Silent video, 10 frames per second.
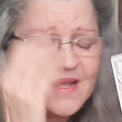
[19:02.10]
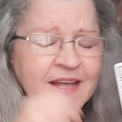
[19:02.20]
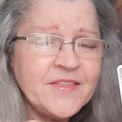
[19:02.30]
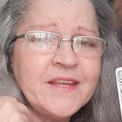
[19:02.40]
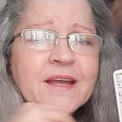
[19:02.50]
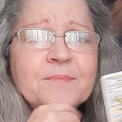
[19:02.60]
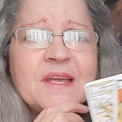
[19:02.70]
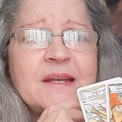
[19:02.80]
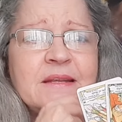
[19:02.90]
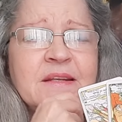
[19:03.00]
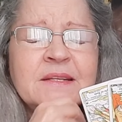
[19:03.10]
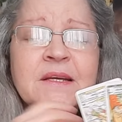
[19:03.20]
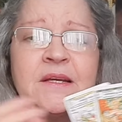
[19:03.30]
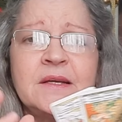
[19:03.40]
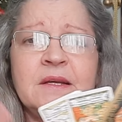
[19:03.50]
I think I'm getting it.
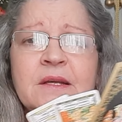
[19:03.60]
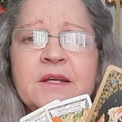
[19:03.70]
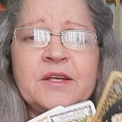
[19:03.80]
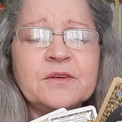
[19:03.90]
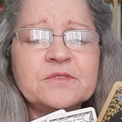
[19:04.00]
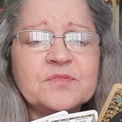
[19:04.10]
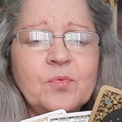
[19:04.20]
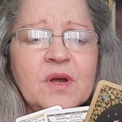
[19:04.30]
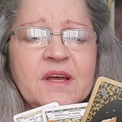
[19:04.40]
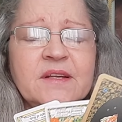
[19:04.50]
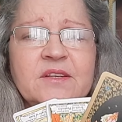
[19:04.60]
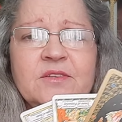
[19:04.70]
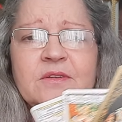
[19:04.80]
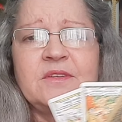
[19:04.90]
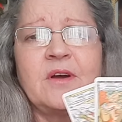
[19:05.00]
Here's what,
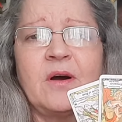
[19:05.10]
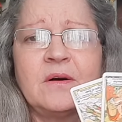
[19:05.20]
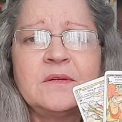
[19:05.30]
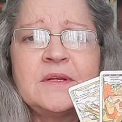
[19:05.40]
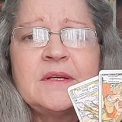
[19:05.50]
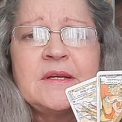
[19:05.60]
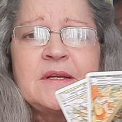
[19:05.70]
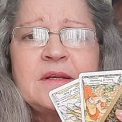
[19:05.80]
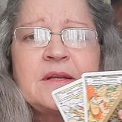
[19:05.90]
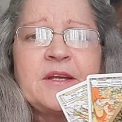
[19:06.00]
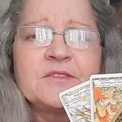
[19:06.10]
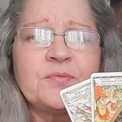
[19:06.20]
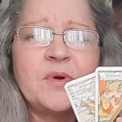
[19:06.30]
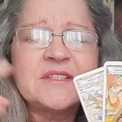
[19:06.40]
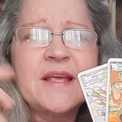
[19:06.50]
y'all, here's
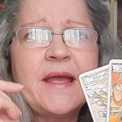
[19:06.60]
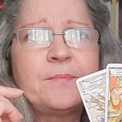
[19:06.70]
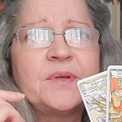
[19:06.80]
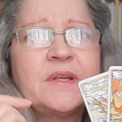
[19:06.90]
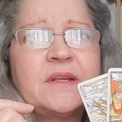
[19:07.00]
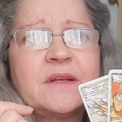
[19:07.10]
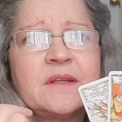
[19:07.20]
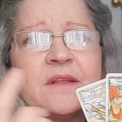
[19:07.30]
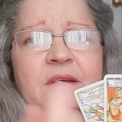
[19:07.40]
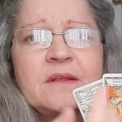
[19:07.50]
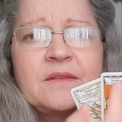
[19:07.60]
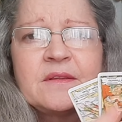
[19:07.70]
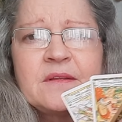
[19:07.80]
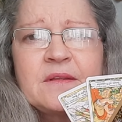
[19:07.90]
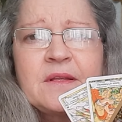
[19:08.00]
what's happening.
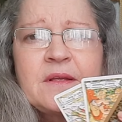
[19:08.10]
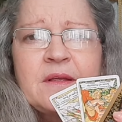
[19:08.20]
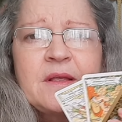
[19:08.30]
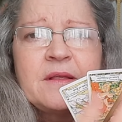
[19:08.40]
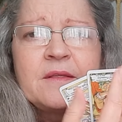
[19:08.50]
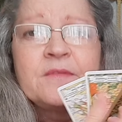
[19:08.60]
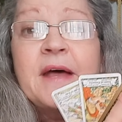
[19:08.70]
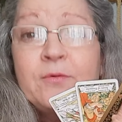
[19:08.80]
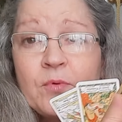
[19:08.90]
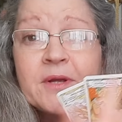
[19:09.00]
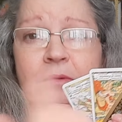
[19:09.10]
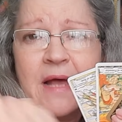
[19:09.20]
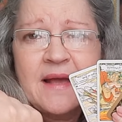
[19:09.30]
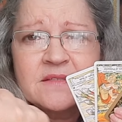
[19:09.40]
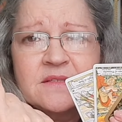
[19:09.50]
They
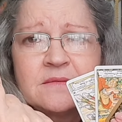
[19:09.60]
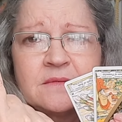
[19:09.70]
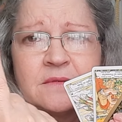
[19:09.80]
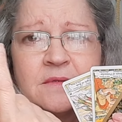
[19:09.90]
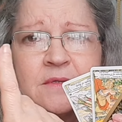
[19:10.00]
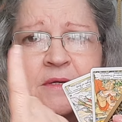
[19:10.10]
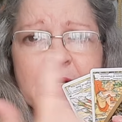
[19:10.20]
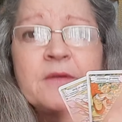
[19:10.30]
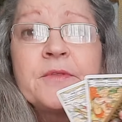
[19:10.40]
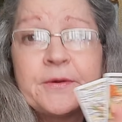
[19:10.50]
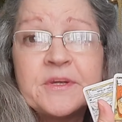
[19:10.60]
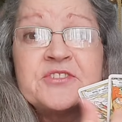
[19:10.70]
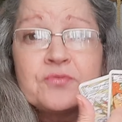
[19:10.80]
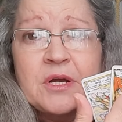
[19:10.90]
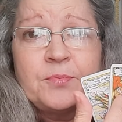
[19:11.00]
realize they're in
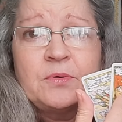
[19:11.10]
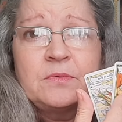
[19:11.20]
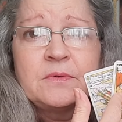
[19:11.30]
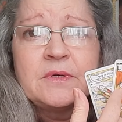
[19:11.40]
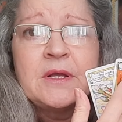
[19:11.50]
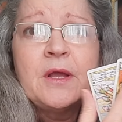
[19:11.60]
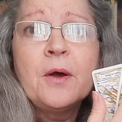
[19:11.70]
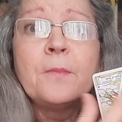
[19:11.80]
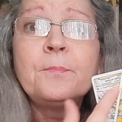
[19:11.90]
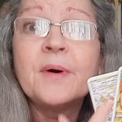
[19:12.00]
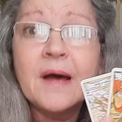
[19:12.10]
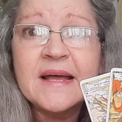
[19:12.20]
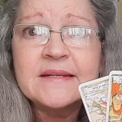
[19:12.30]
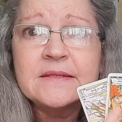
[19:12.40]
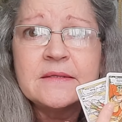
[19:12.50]
trouble, but
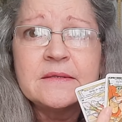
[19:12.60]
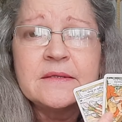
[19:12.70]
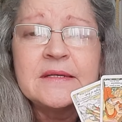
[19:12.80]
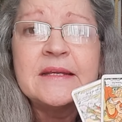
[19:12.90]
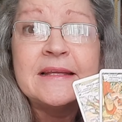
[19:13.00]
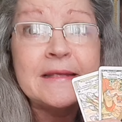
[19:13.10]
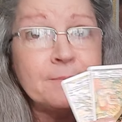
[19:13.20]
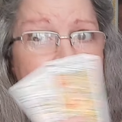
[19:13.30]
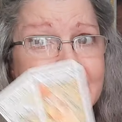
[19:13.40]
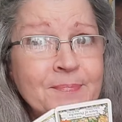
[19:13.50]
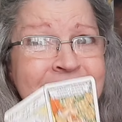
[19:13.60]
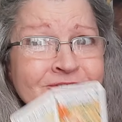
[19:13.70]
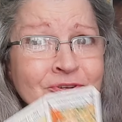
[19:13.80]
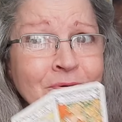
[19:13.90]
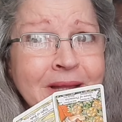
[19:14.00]
it may be
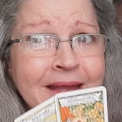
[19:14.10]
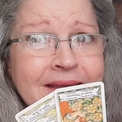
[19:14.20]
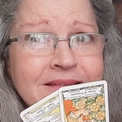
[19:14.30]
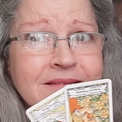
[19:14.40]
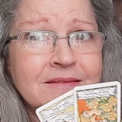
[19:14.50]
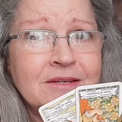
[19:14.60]
too late